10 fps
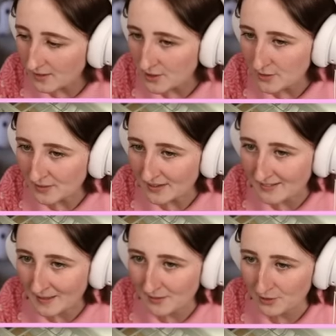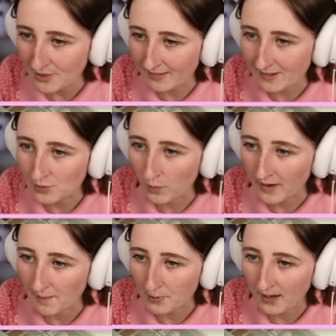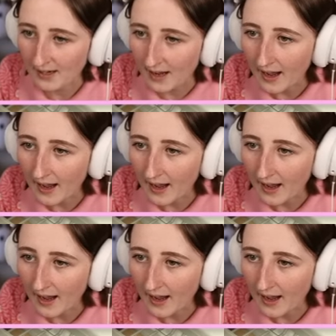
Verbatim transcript: use a stand mixer with at least one upgrade.